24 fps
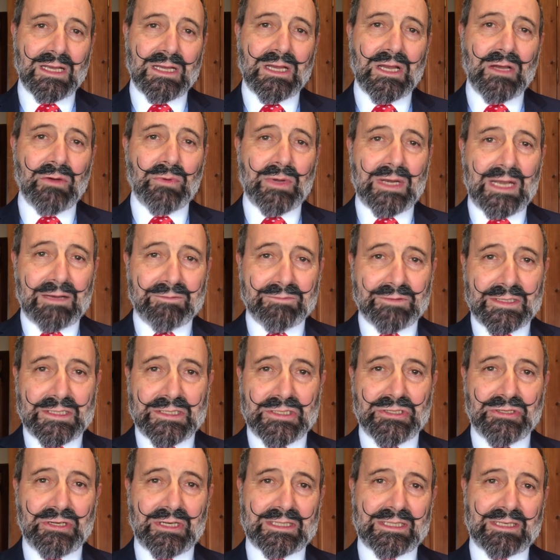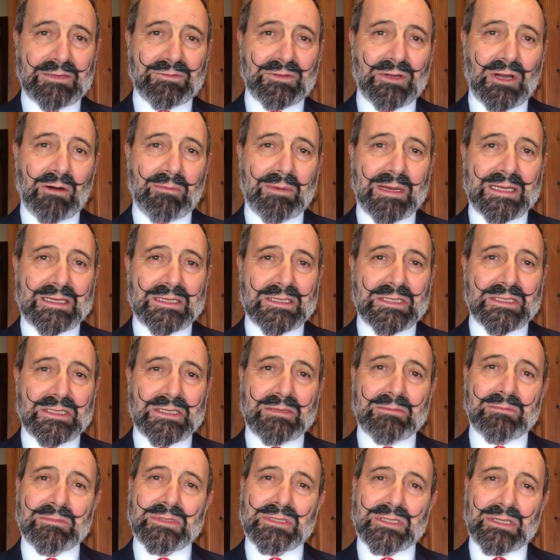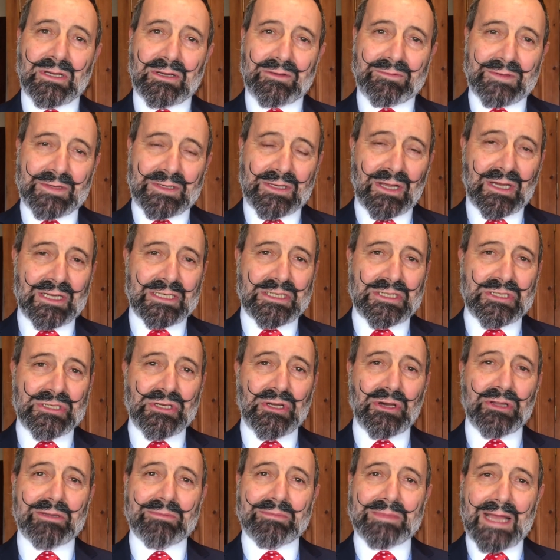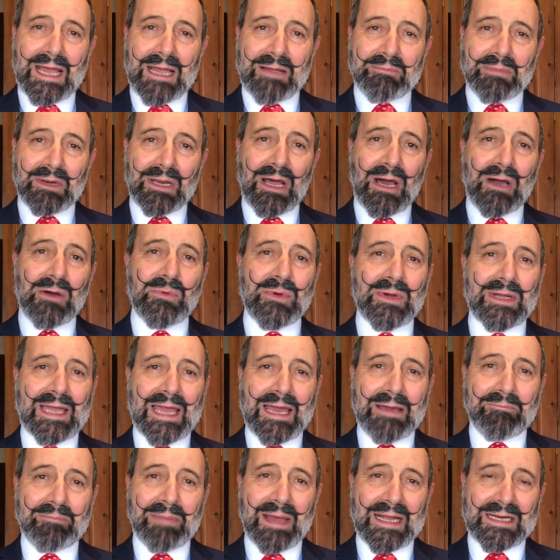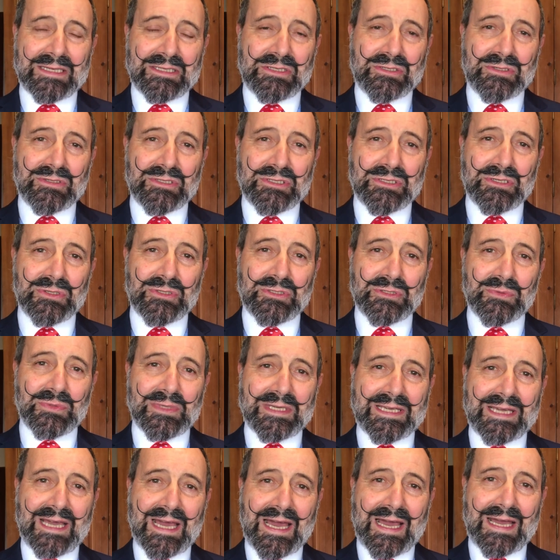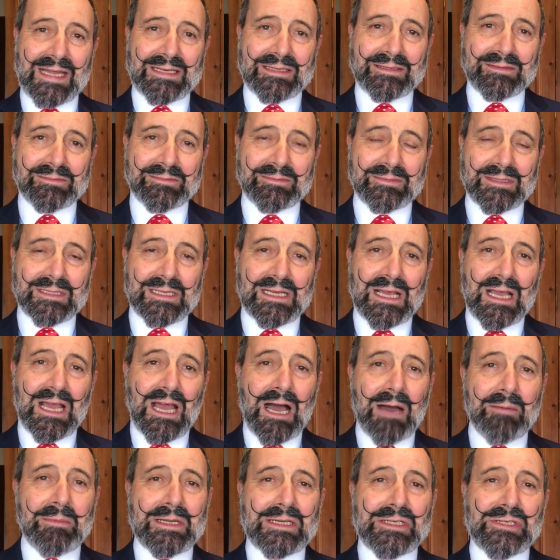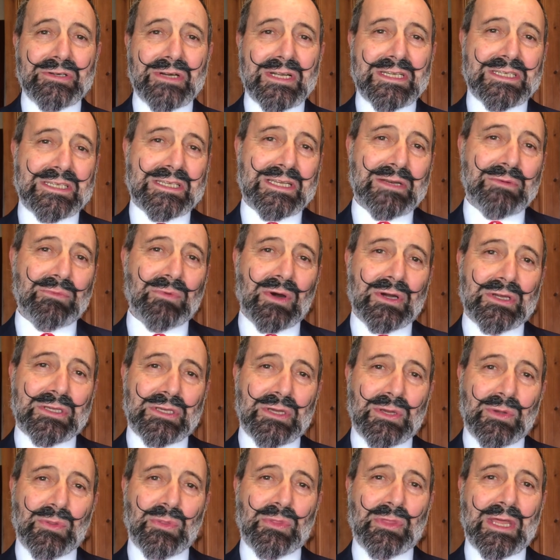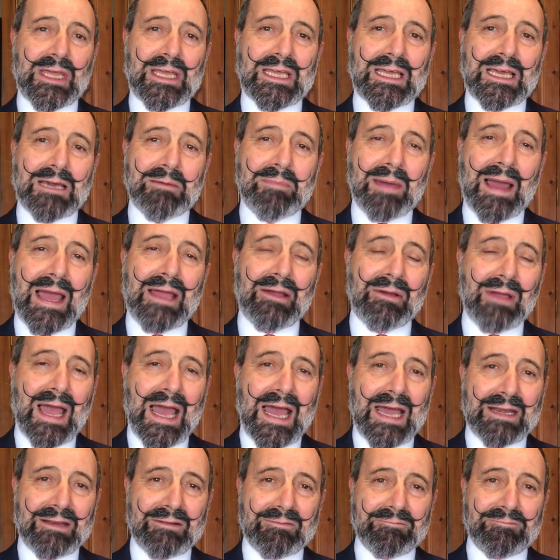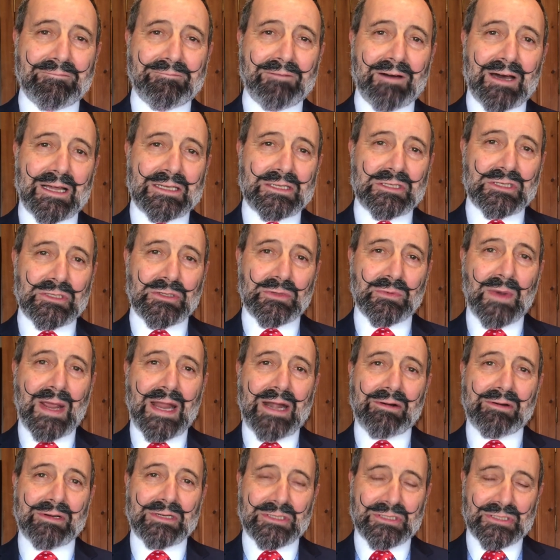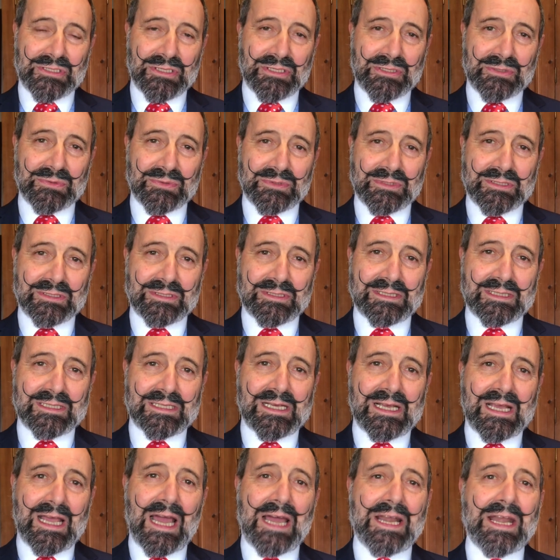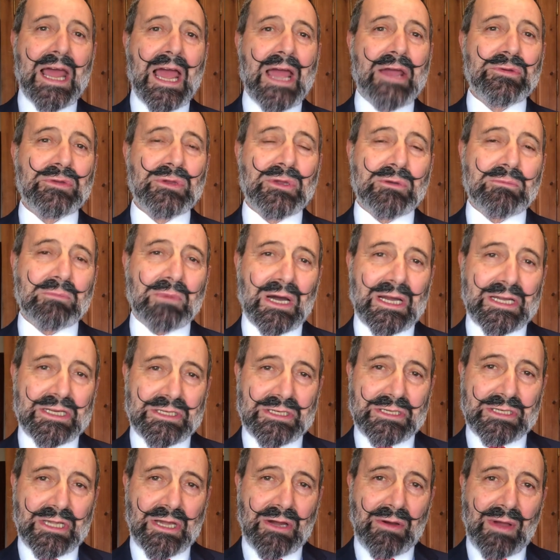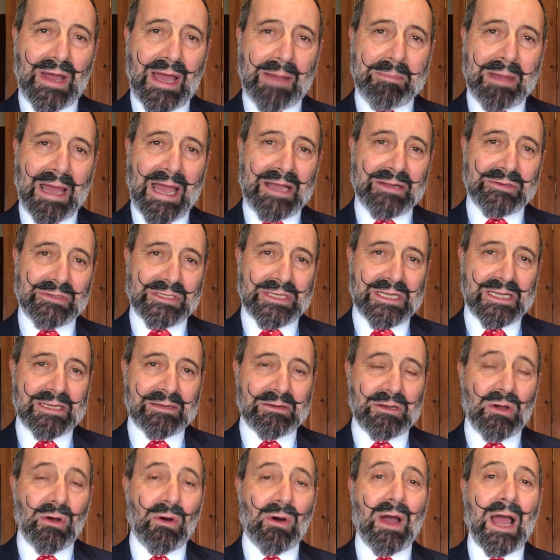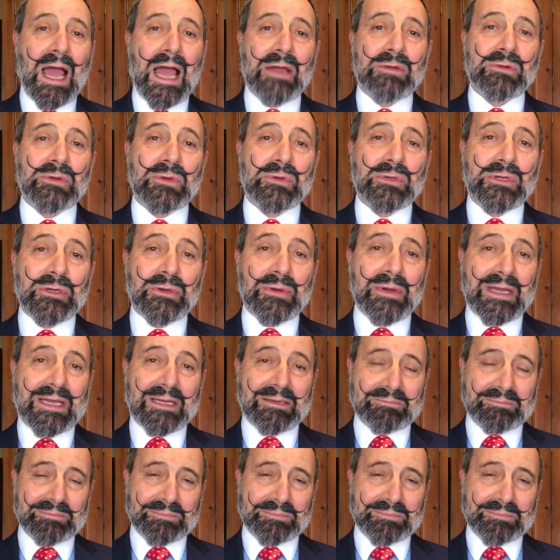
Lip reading: We love constructive comments, so if you'd like to jot them down below, we'll get back to you as soon as we can. I'm interested in what you think about adding fun to wearing a suit and how you might go about it or how you do it.